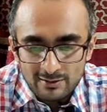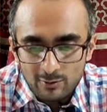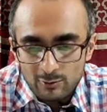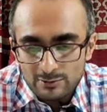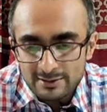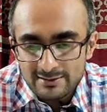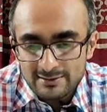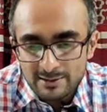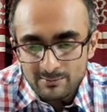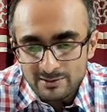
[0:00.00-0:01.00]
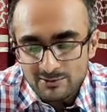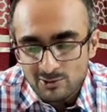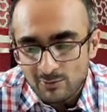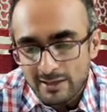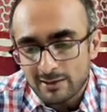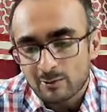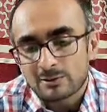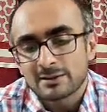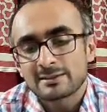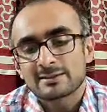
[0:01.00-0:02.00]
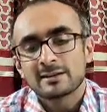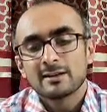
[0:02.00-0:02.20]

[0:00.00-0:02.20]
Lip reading: all these symptoms together, all these